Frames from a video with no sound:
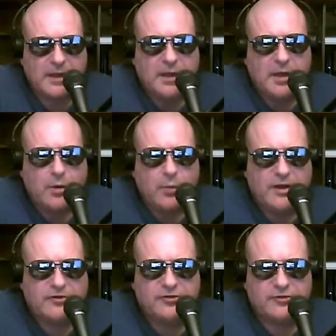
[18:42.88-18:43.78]

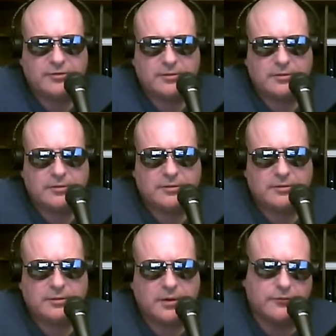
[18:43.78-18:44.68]
which
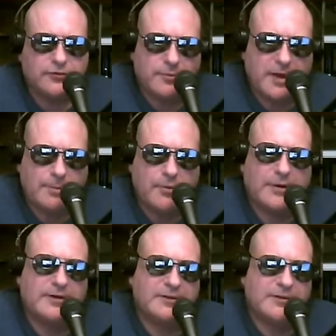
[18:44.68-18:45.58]
goes to my
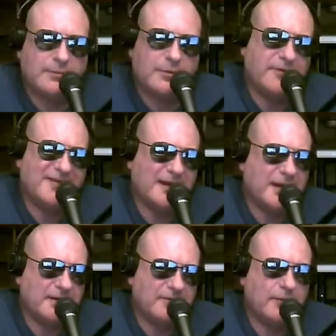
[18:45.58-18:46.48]
point, the point that I
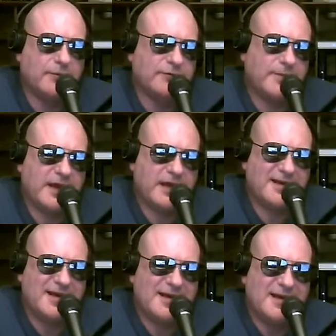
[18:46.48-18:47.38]
have always
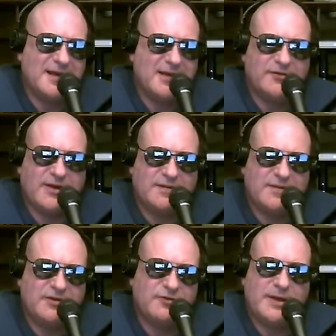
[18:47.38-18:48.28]
made, is that
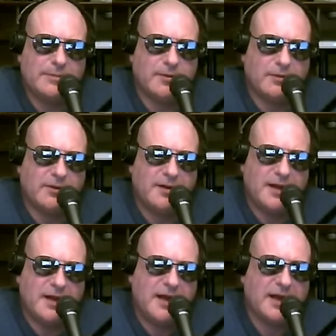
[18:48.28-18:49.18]
these people
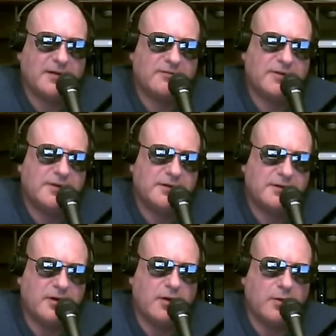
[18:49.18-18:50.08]
have
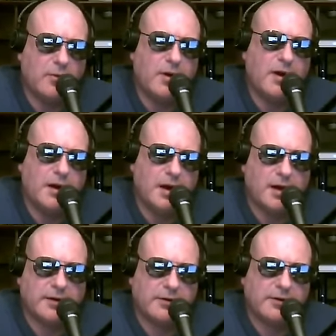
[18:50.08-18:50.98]
no
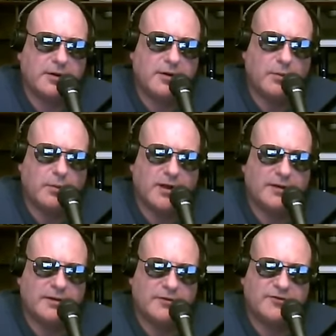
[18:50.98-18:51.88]
honor
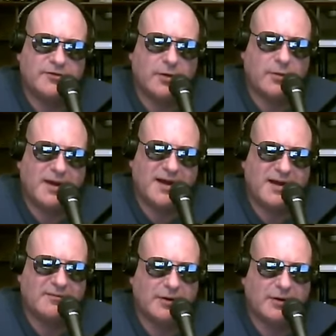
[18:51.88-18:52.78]

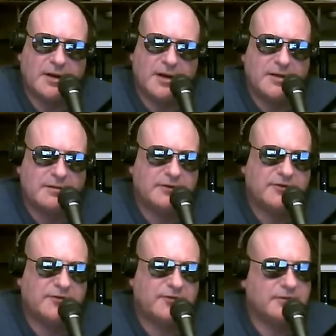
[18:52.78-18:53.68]
whatsoever. There
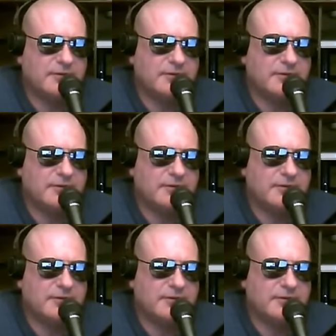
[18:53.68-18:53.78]
is